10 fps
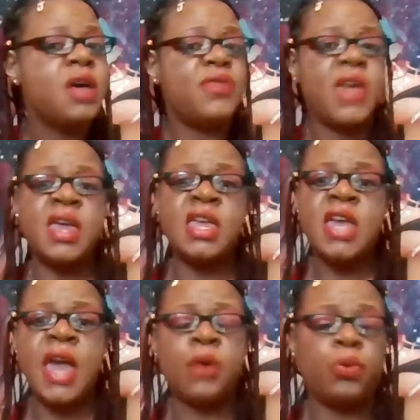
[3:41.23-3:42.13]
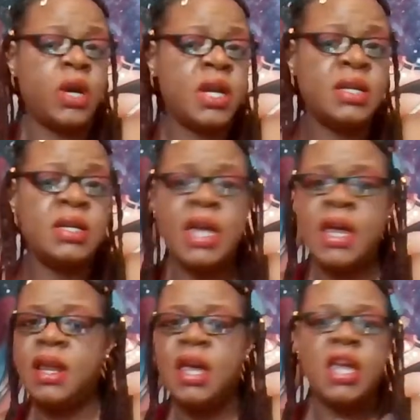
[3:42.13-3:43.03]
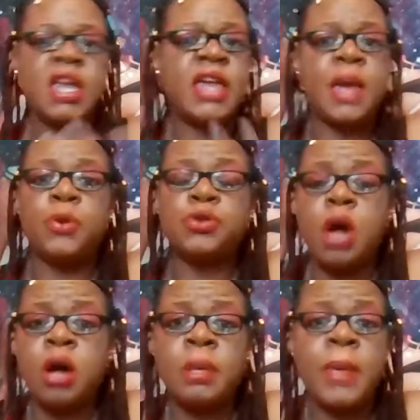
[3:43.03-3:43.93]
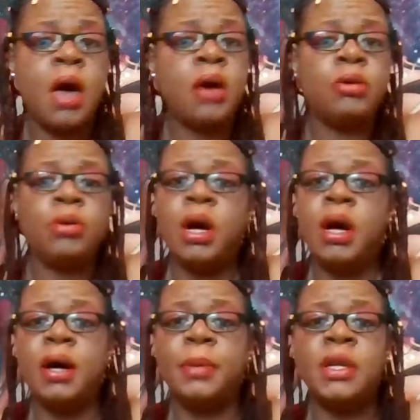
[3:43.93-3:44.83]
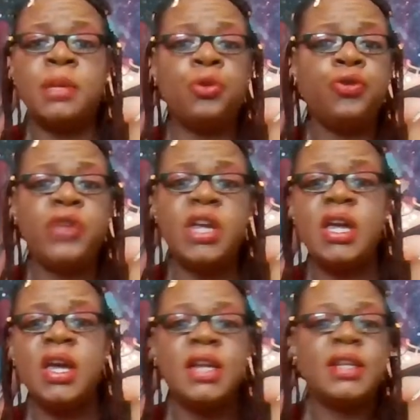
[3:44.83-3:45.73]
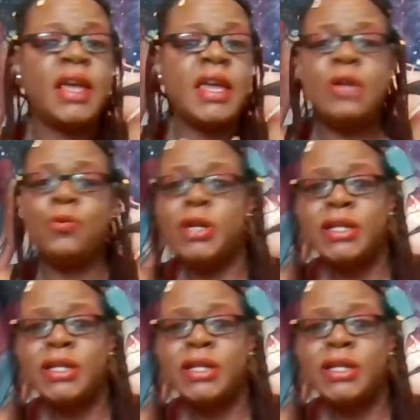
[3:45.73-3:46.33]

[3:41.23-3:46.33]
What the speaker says: that he had written, that he kept on talking about in the movie, that he